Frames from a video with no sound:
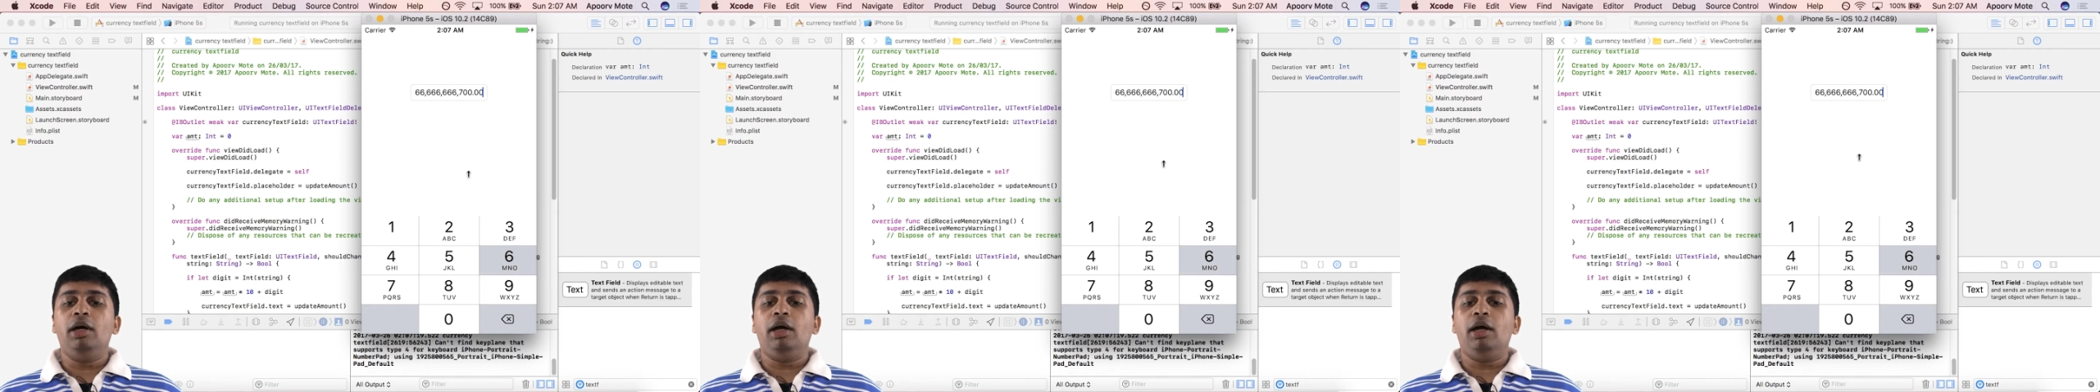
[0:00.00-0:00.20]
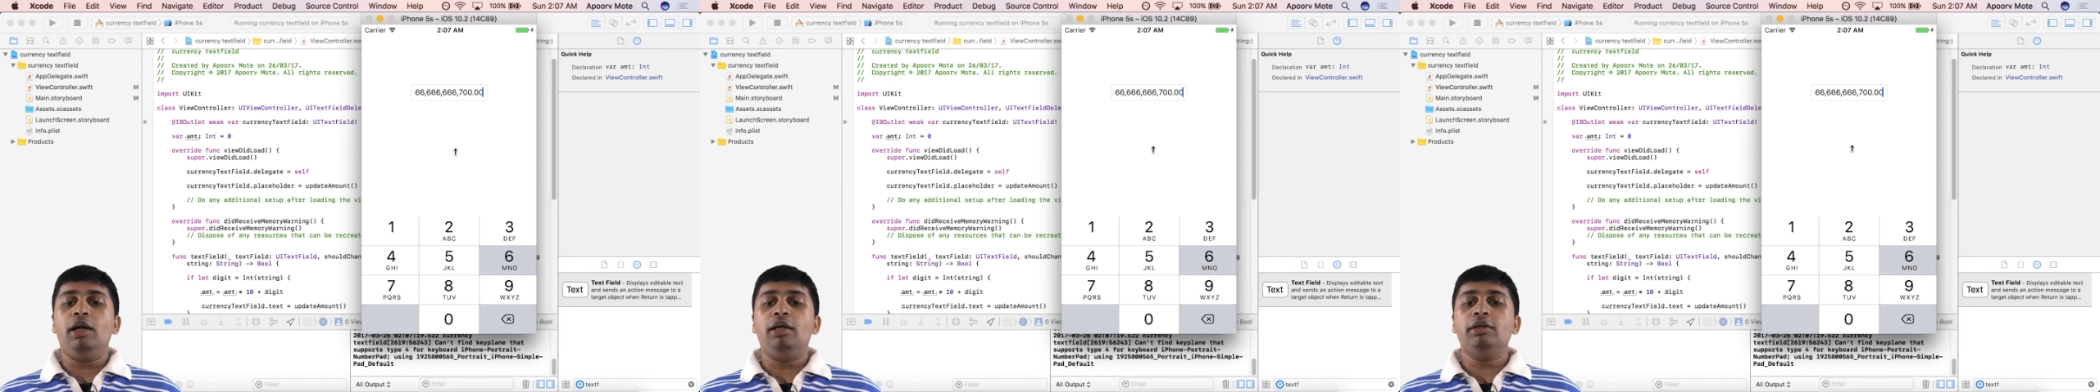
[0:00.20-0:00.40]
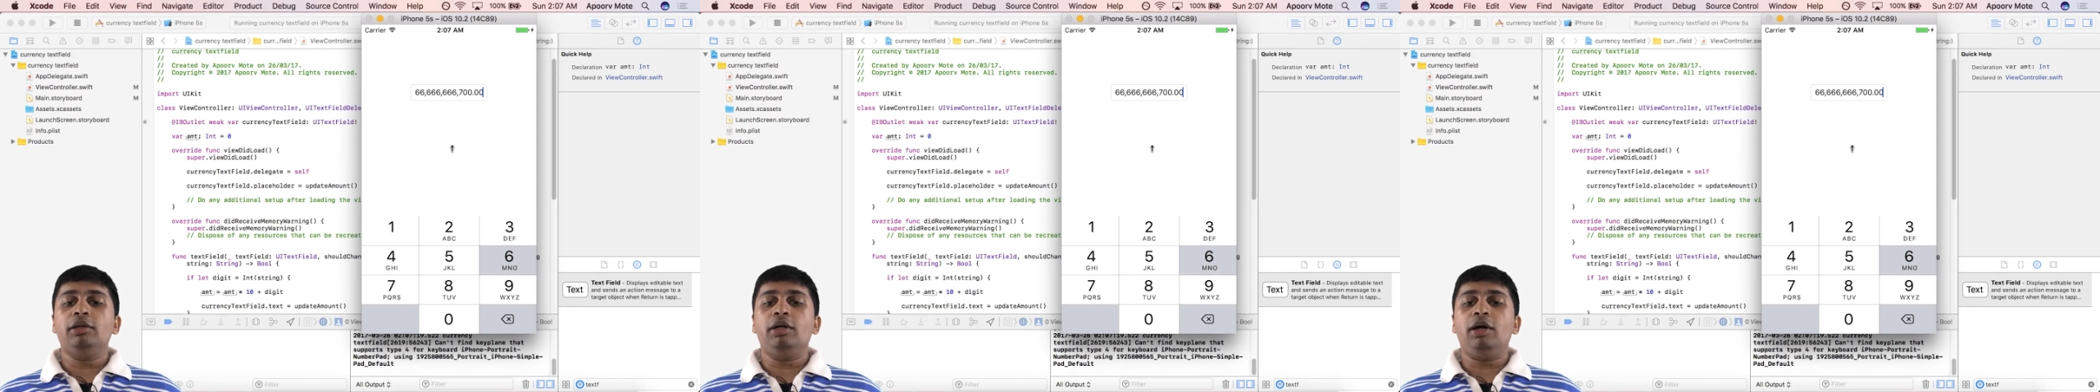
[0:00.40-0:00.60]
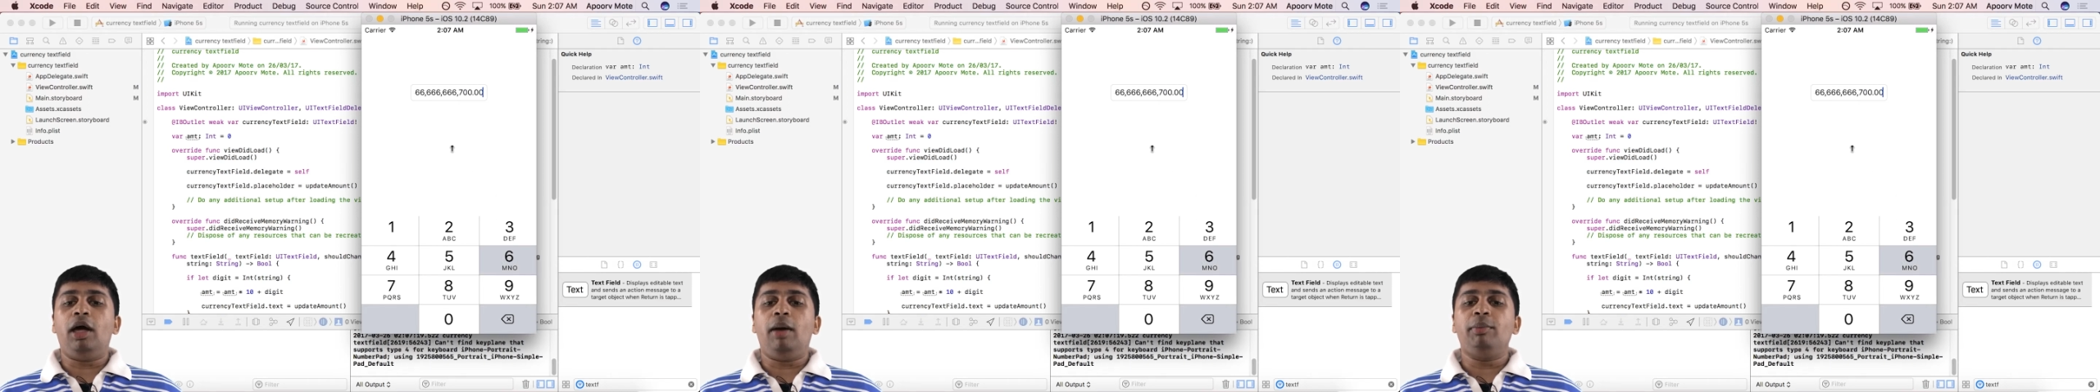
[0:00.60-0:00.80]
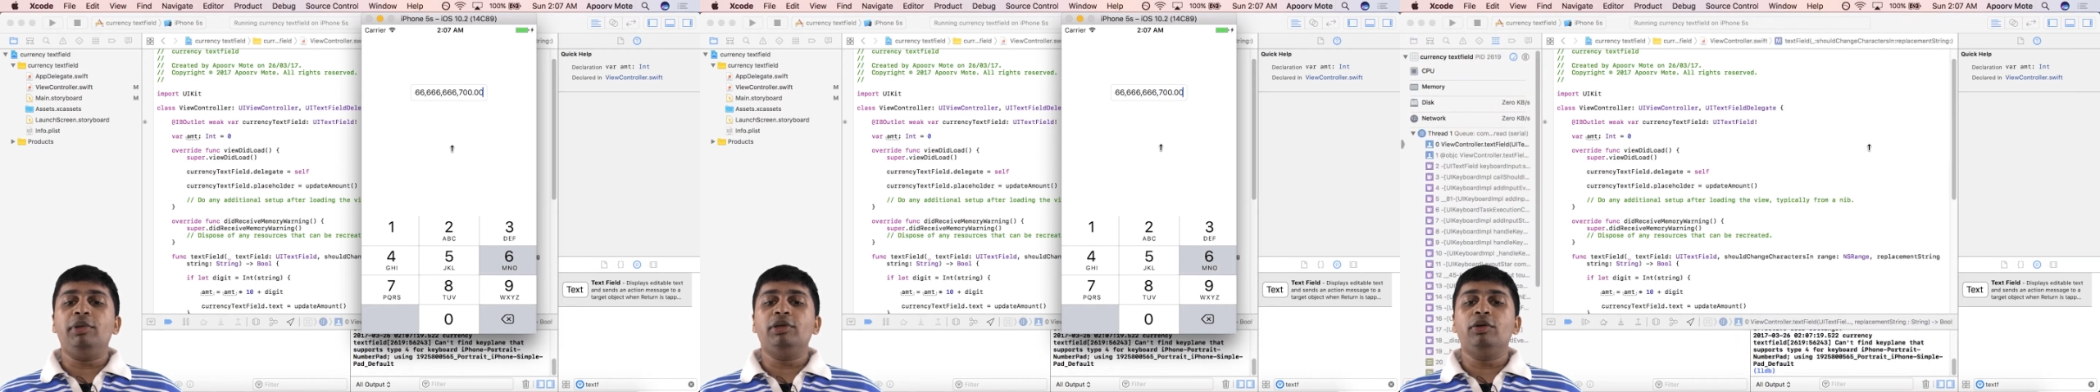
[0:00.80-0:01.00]
and the
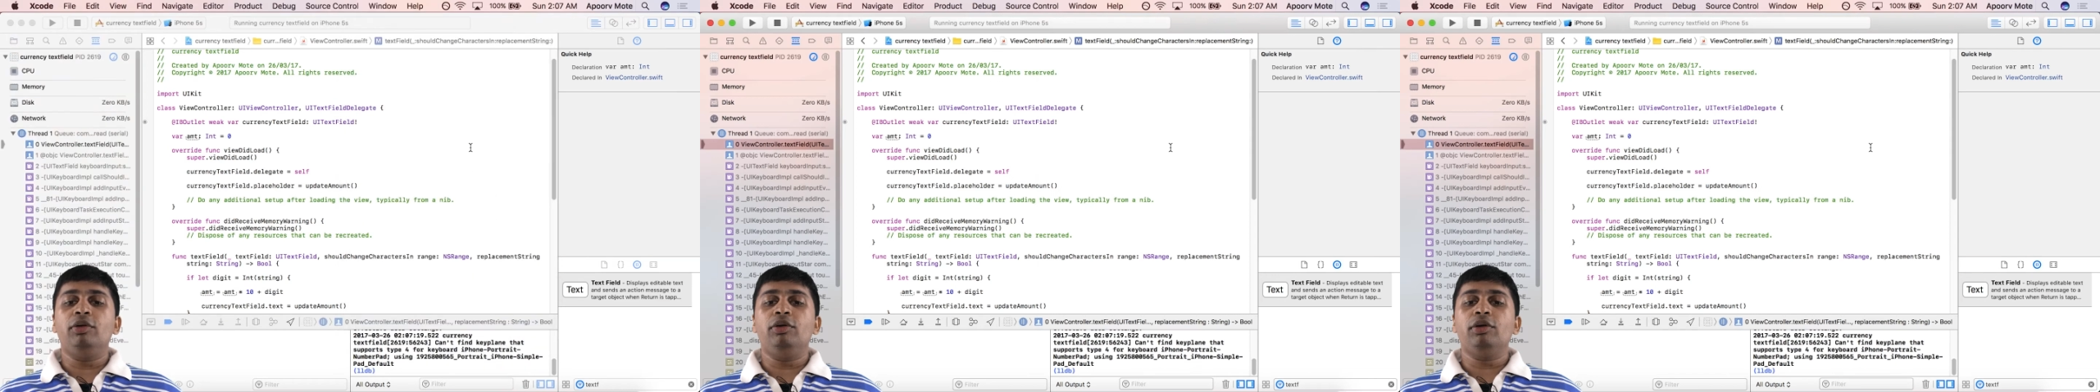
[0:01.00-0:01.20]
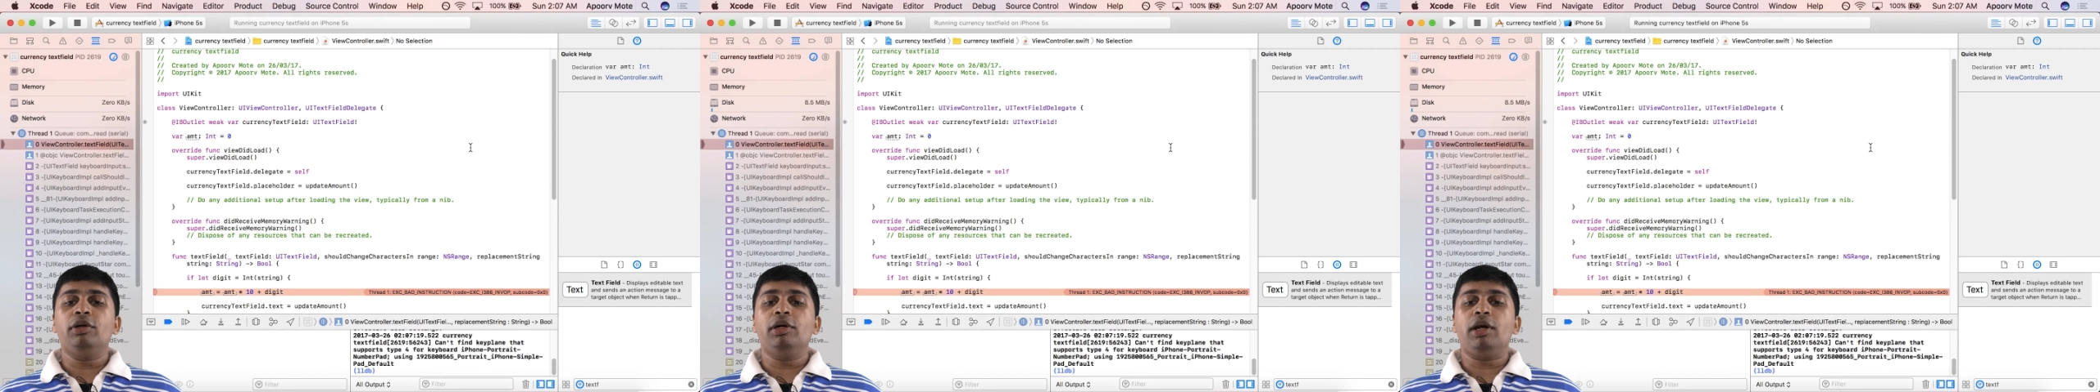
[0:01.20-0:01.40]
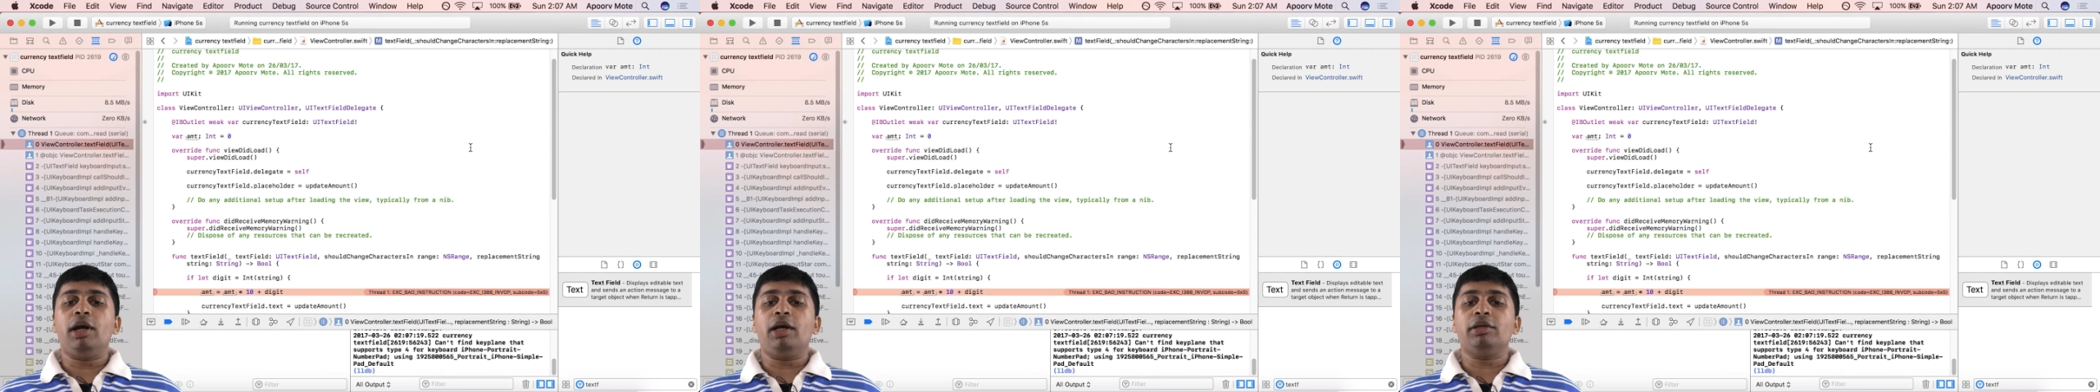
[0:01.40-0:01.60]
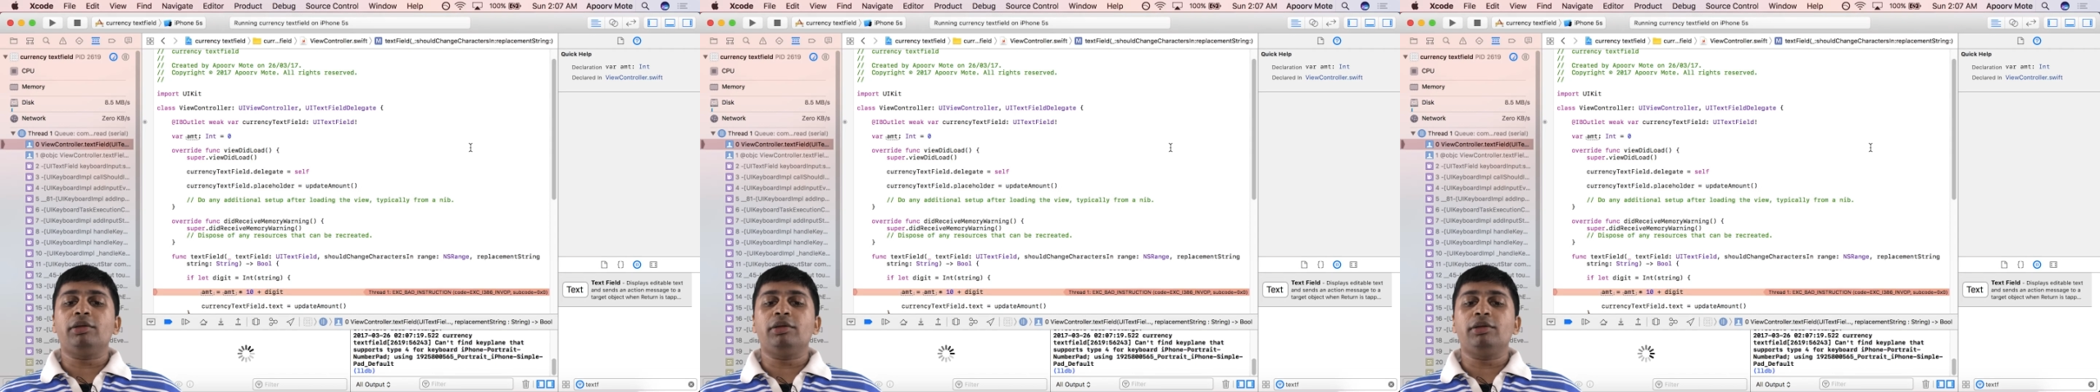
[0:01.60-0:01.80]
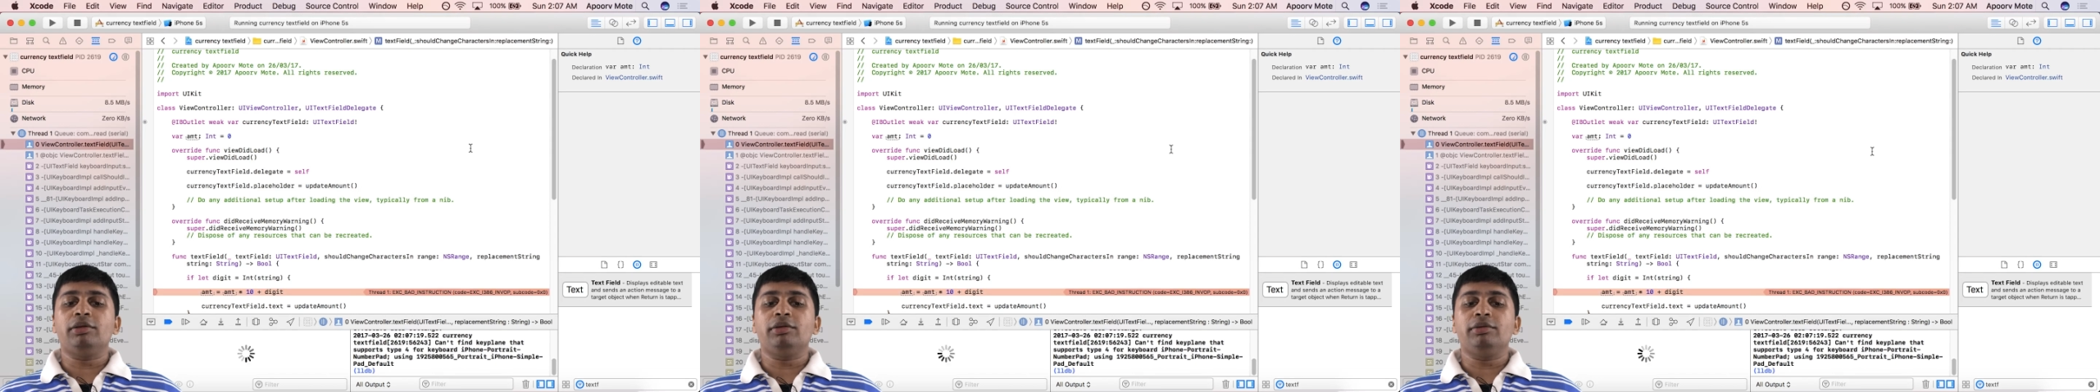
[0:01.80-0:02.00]
app is going to
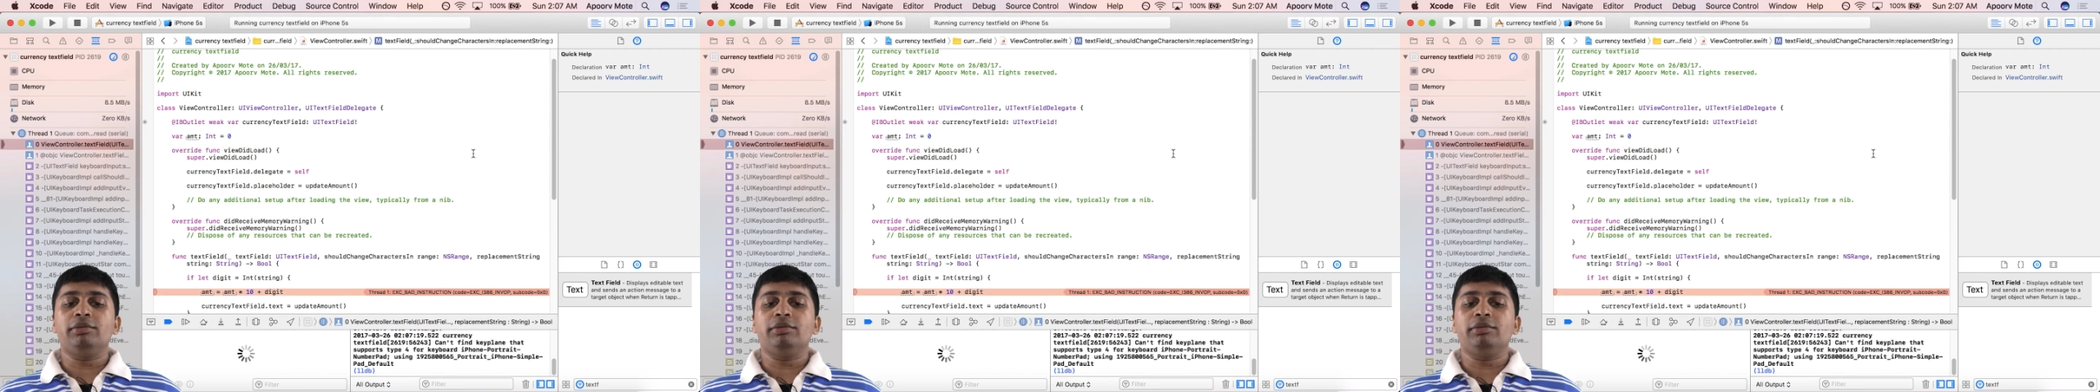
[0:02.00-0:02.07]
crash.